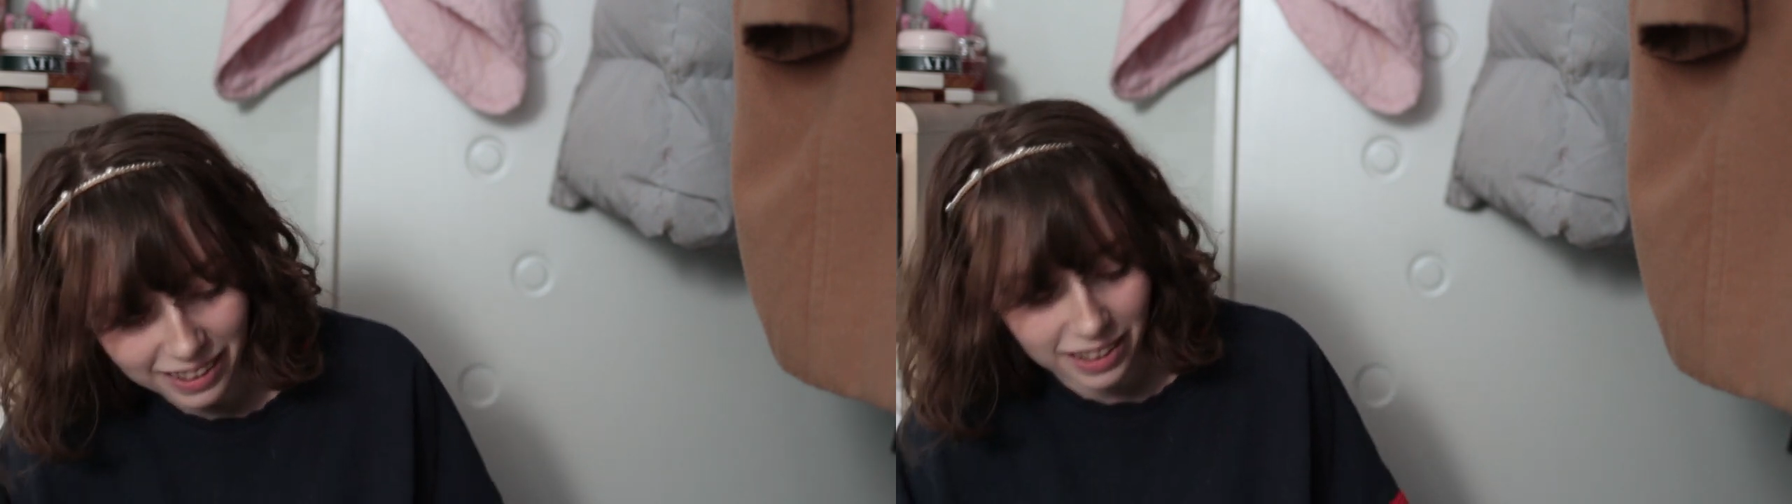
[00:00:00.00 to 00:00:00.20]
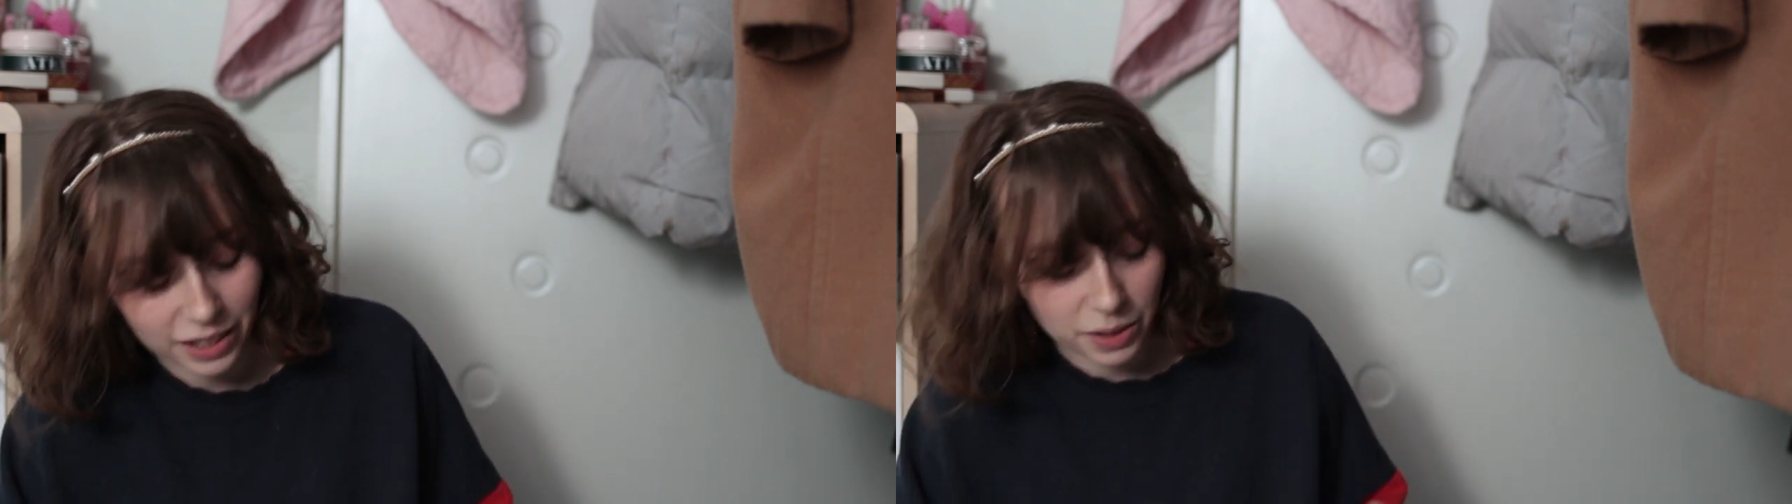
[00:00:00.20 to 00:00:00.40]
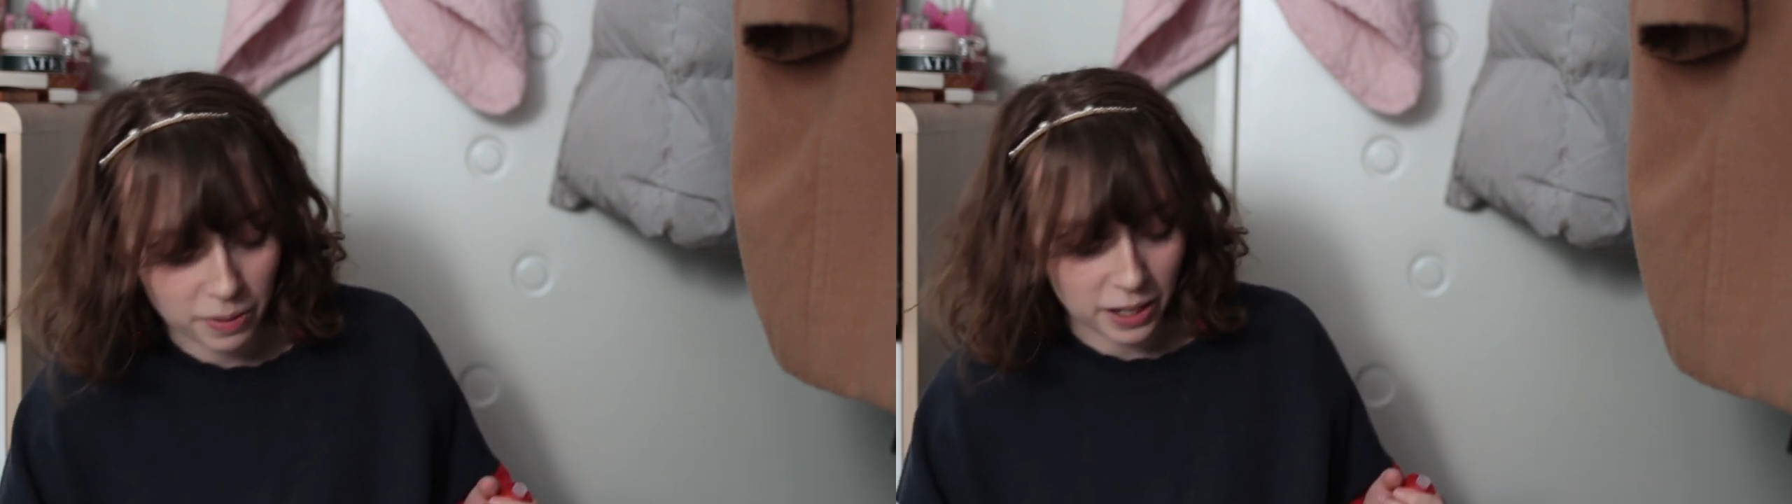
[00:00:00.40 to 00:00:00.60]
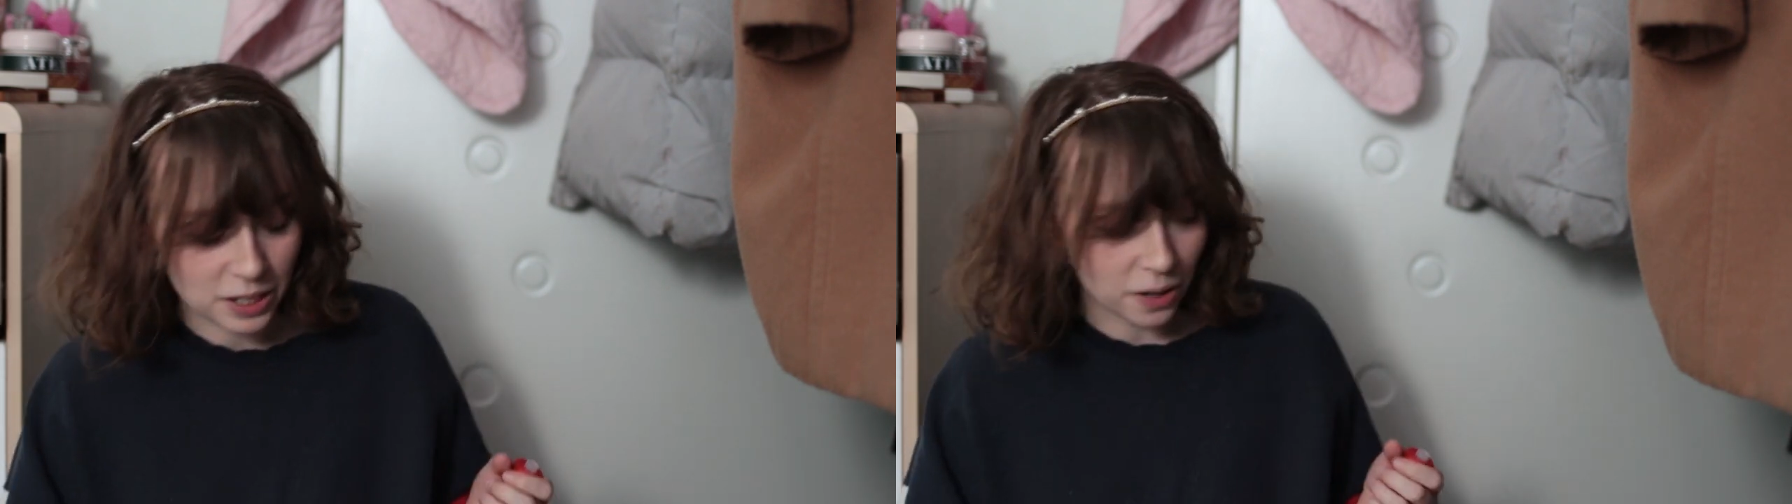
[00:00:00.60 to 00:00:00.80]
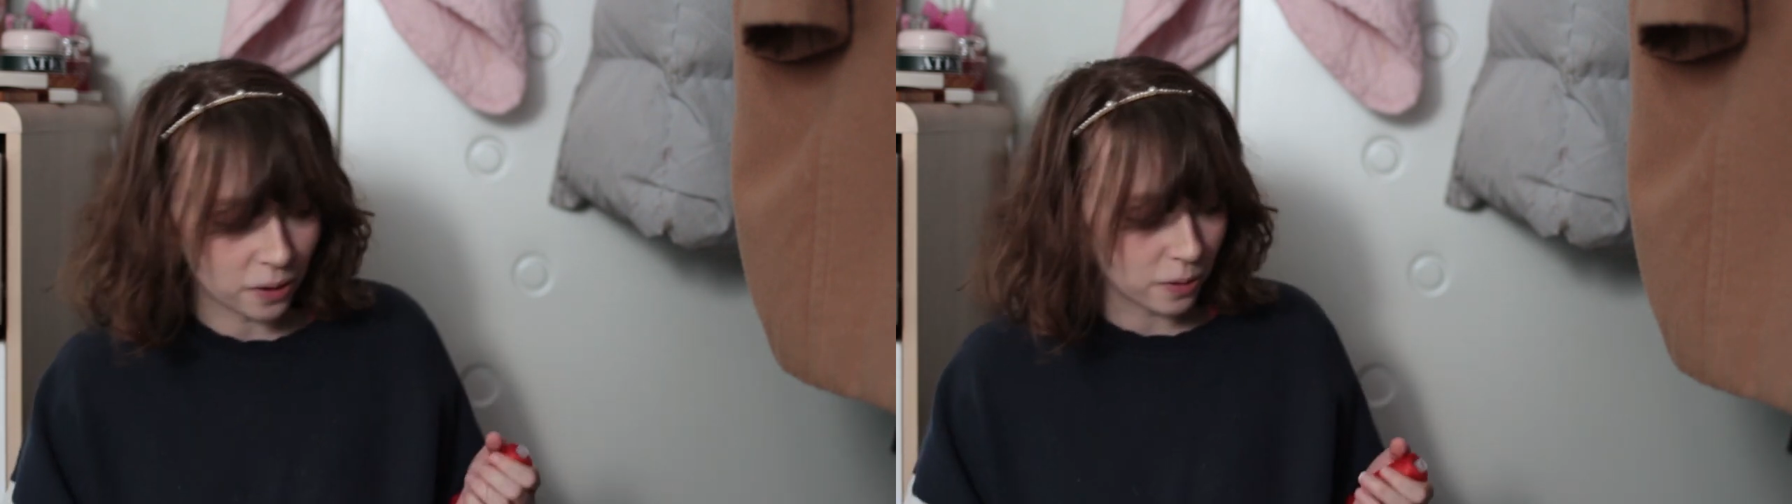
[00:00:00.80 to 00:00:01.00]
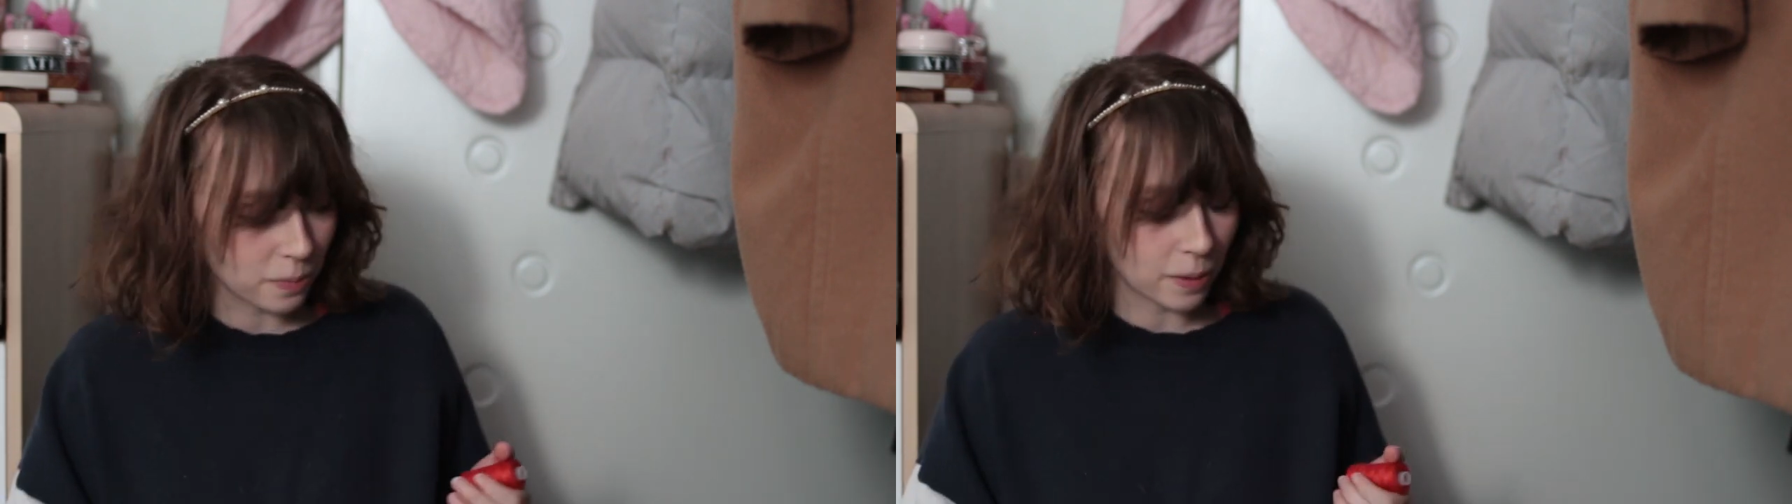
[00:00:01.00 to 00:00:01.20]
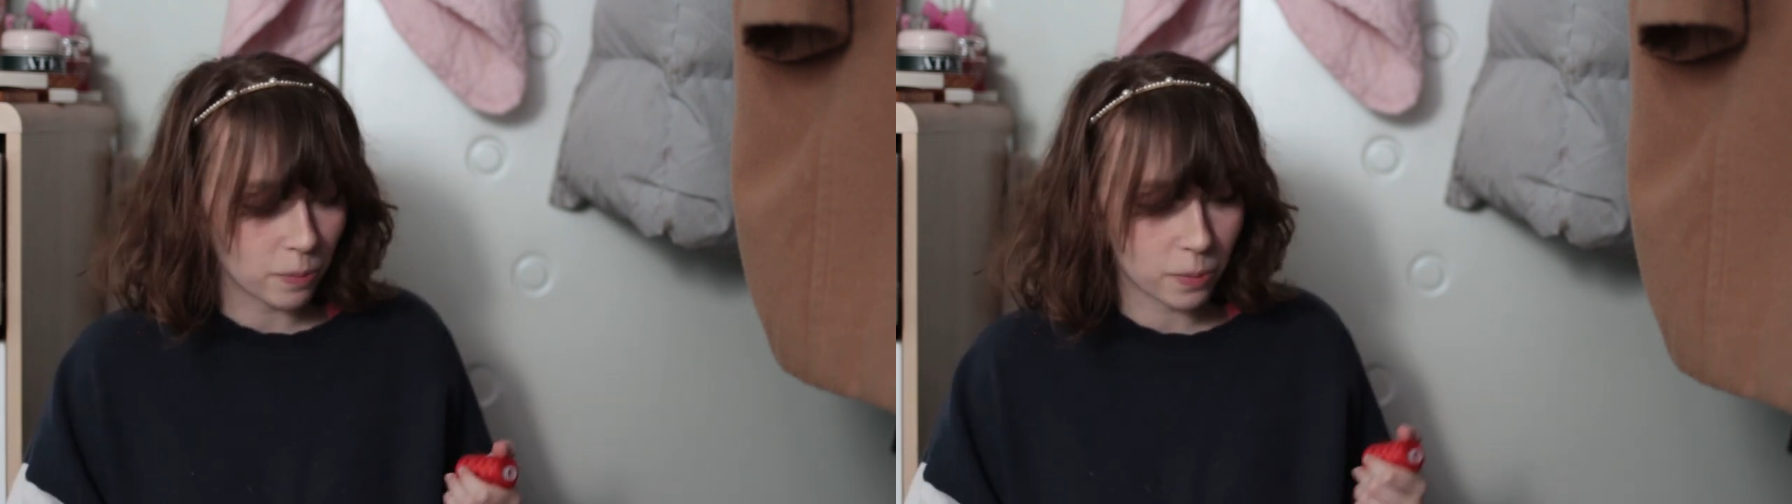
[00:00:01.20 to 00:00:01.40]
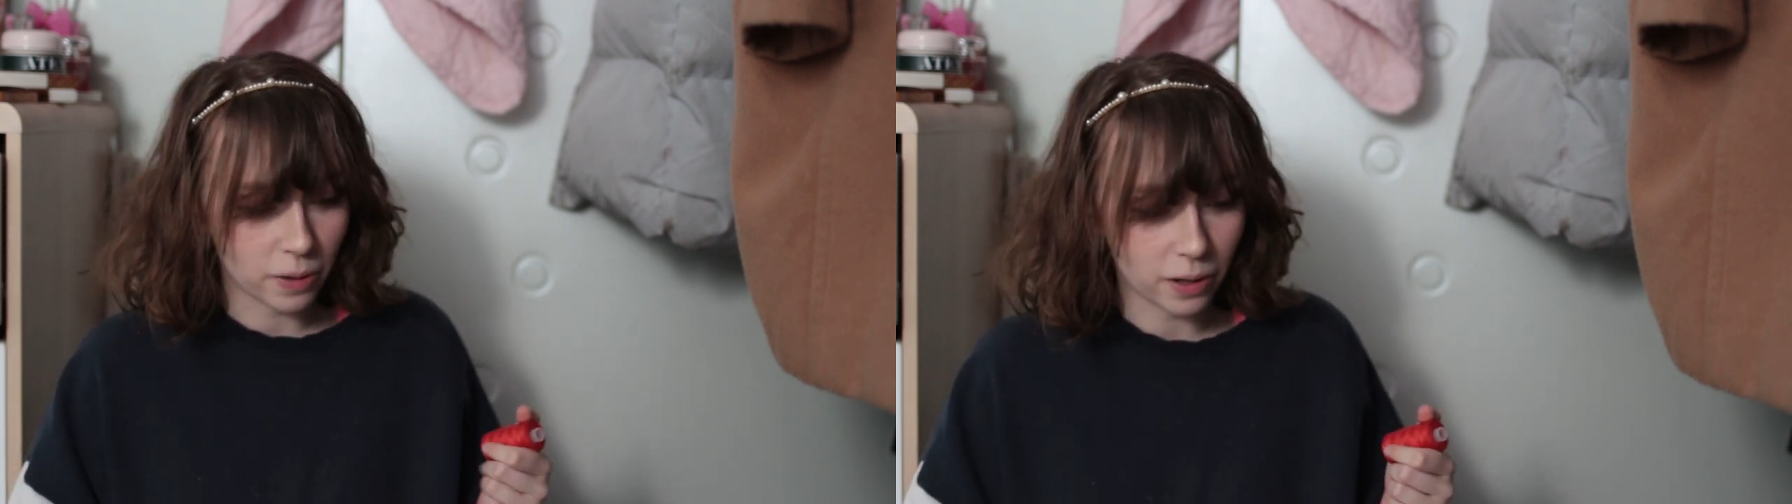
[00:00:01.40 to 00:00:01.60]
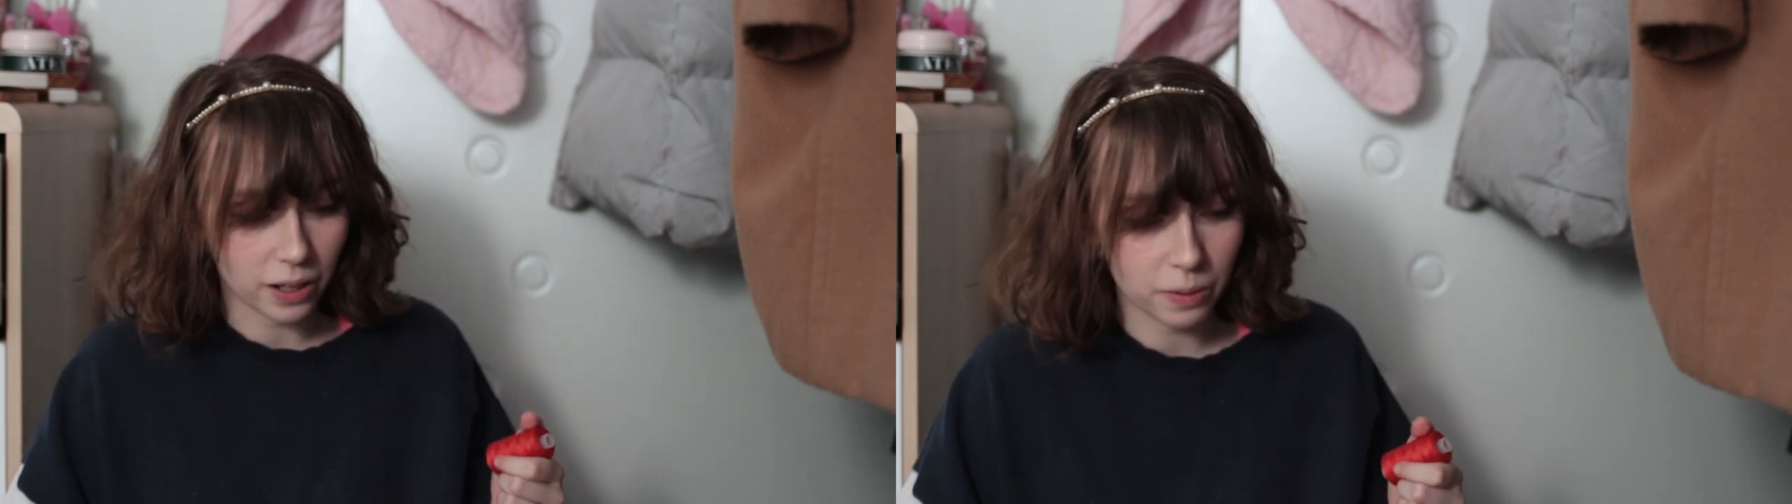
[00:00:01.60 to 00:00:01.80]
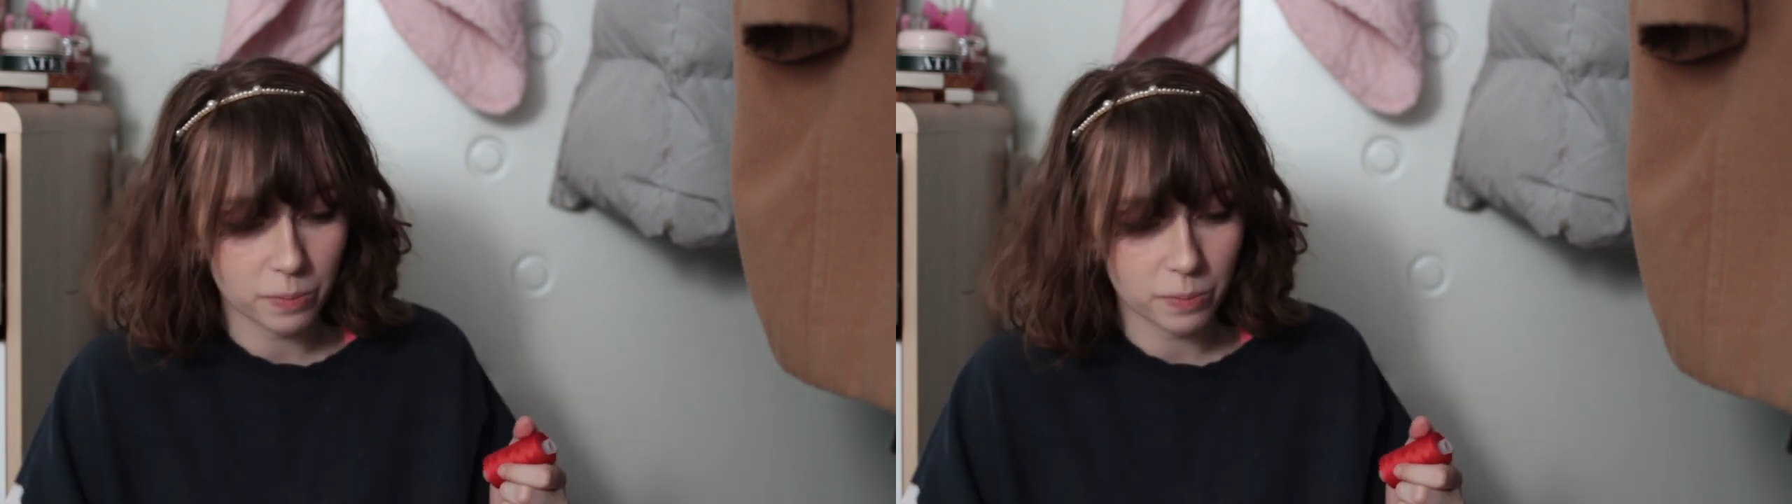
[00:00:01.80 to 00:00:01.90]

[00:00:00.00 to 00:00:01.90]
I don't remember my